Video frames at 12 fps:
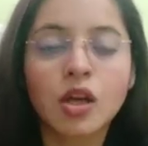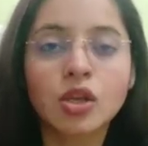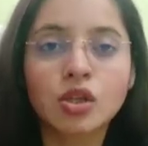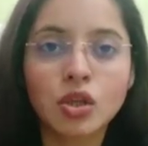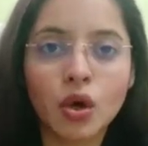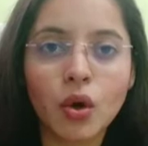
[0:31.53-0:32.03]

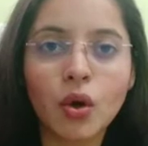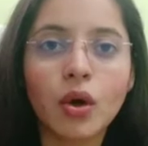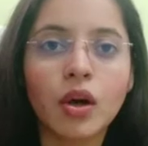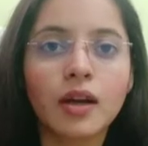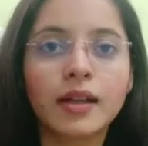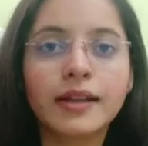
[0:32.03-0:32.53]
So
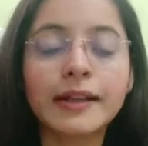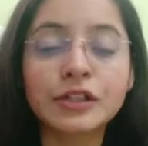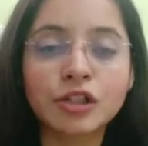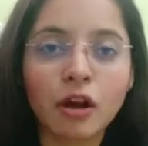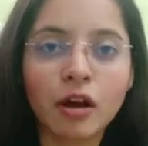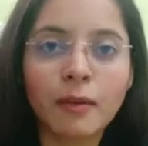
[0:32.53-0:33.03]
let's
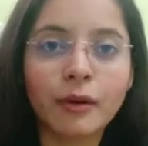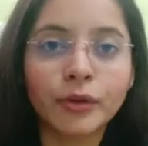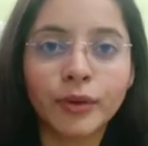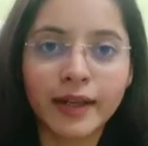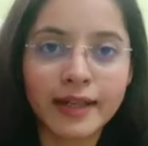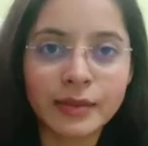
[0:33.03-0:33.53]
talk about
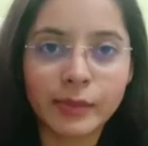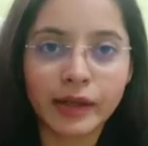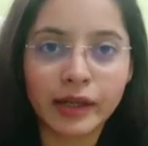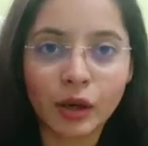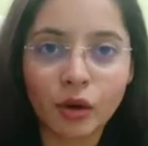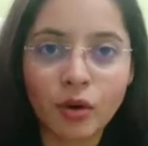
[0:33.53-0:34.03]
today's
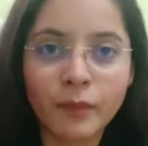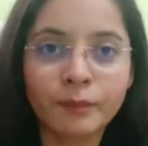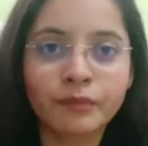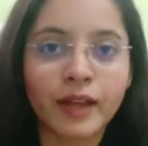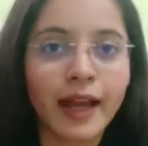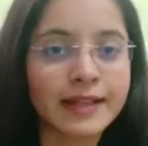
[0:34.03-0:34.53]
video.
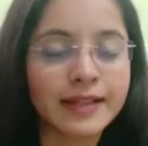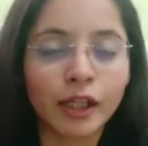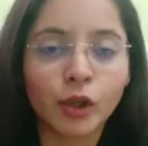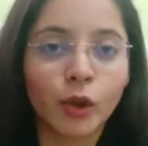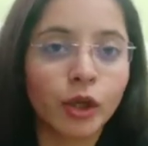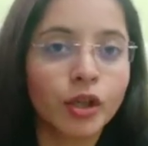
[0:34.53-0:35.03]
As I
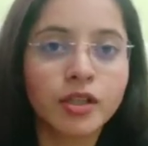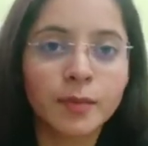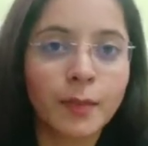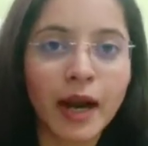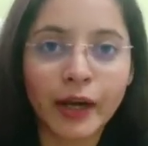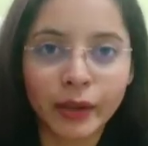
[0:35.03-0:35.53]
told you, it's a
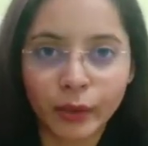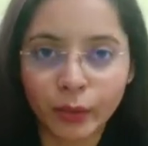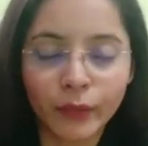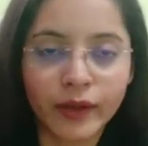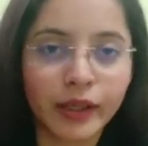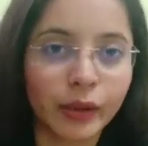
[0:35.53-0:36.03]
part 2
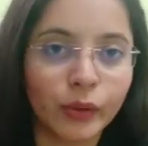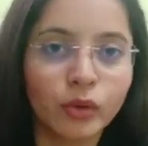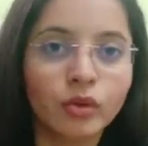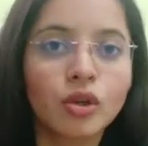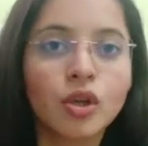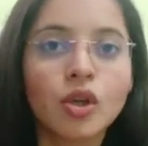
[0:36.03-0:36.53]
video.
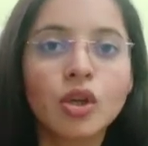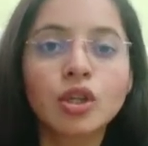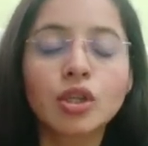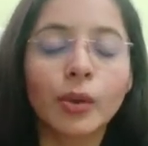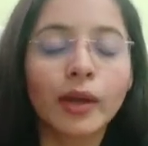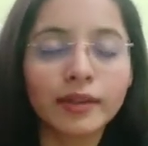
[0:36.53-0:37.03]

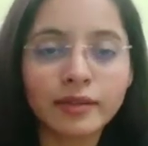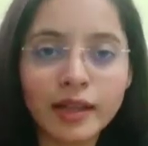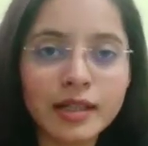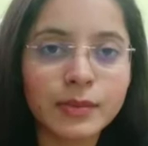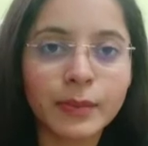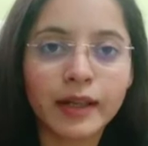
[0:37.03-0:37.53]
So in
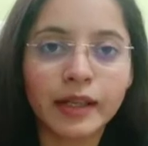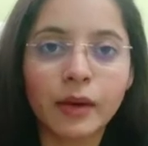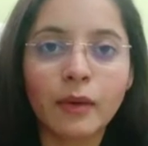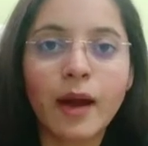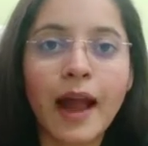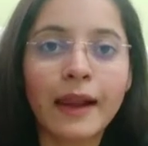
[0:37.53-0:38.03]
this
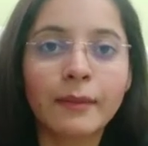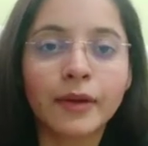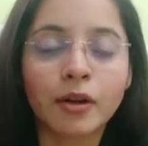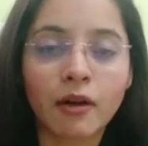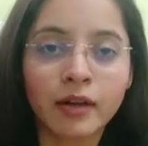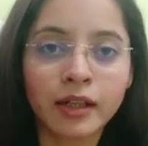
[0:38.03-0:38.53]
video, I'll be
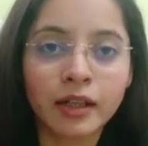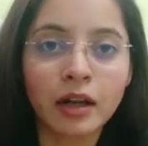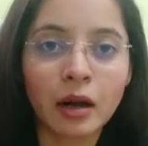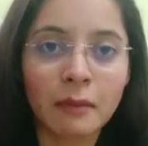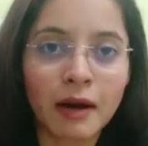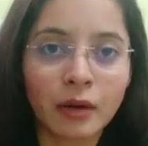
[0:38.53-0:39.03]
talking
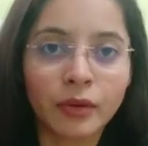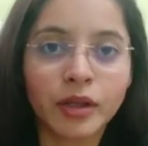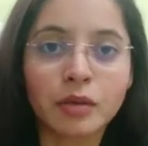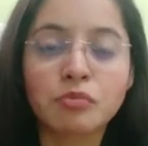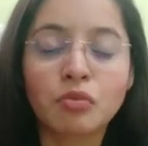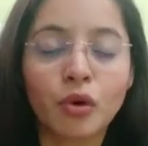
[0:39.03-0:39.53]
about
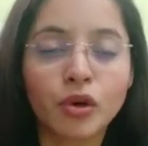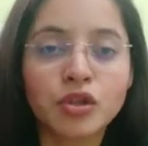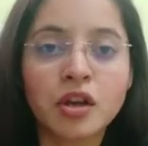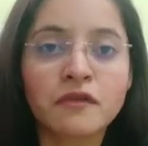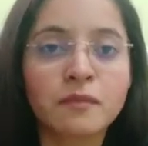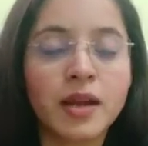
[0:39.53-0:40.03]
modes
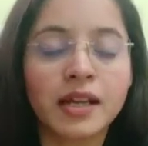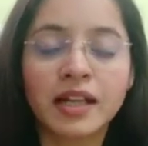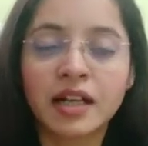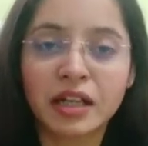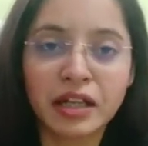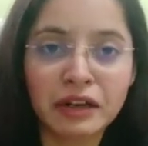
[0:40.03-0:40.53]
of
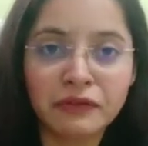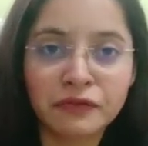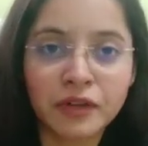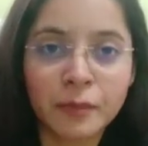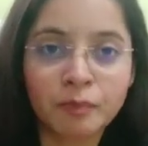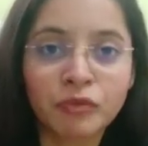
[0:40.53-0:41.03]
making a
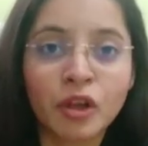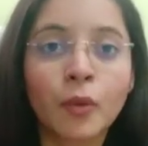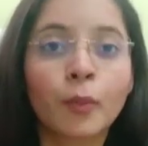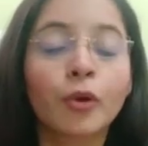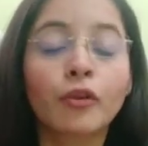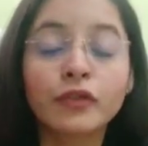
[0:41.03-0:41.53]
gift,
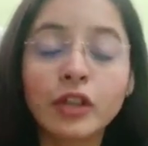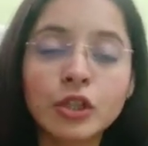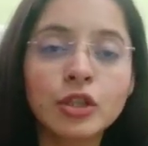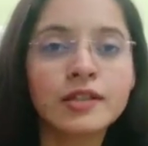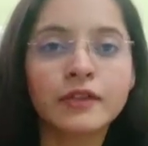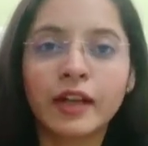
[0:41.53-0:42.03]

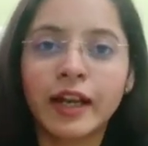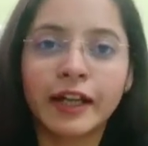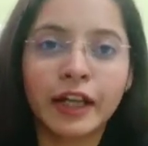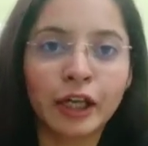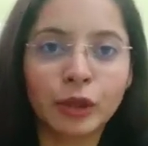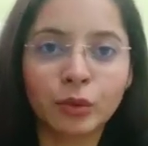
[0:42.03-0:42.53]
provisions
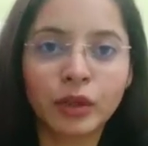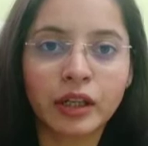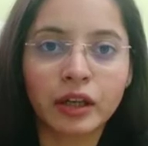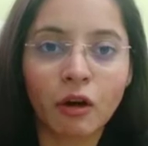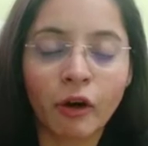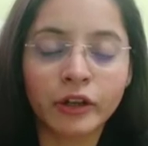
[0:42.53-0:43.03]
relating to
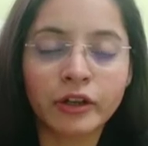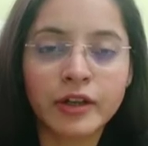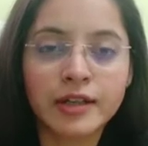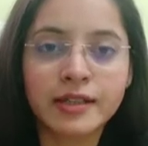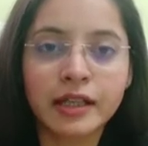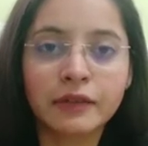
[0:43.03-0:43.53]

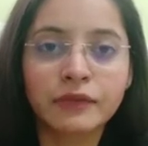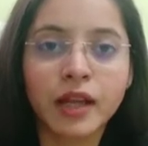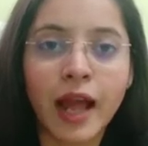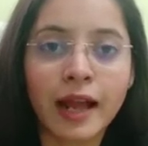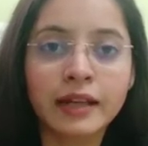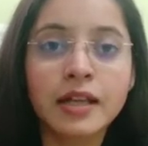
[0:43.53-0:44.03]
onerous gift,
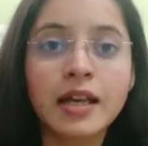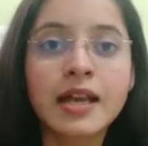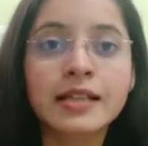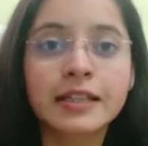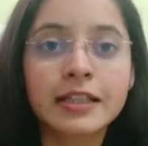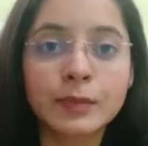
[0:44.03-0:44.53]
and
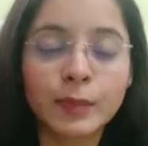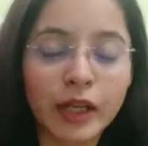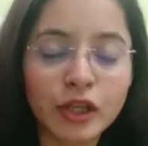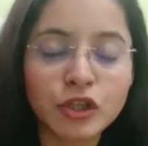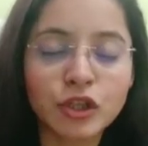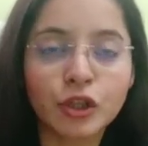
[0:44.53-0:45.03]

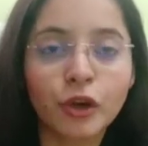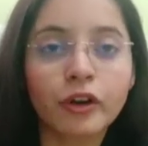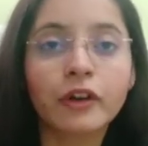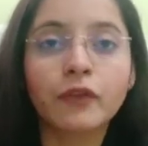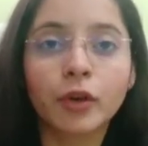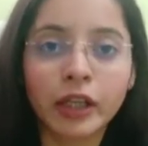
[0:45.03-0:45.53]
suspension or
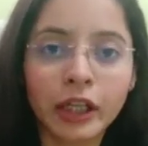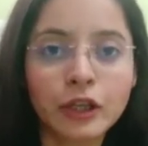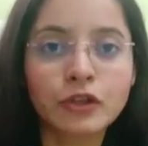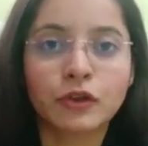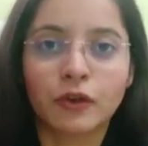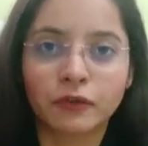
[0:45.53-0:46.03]

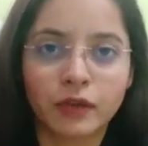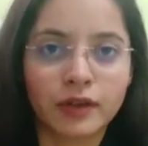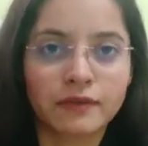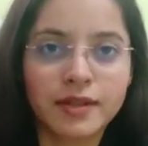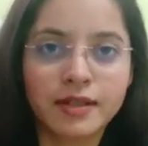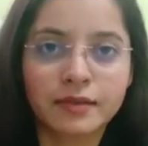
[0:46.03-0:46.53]
revocation of
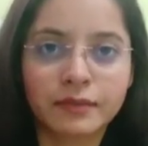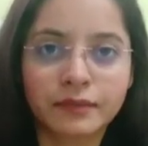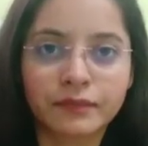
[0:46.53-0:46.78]
gifts.